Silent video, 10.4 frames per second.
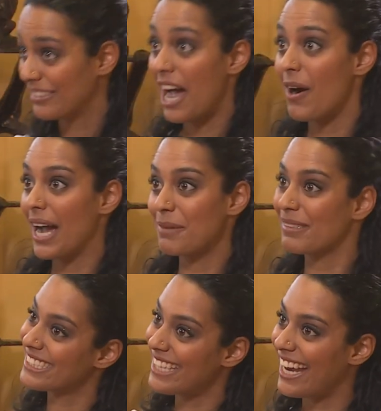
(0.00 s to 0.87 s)
Well, now I'm
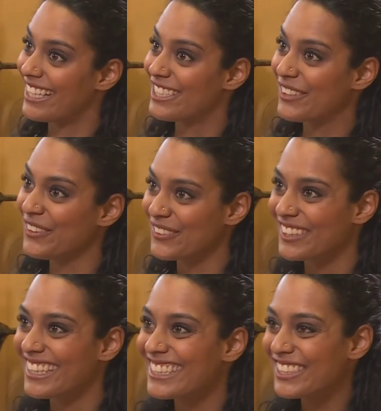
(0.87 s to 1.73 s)
excited too.
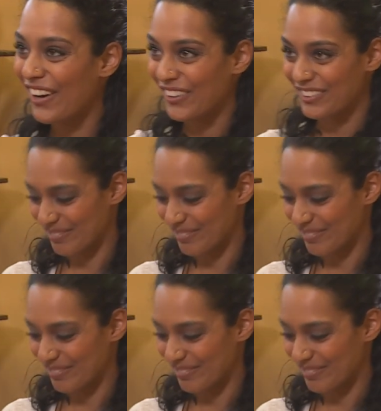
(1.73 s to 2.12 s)
Let's go.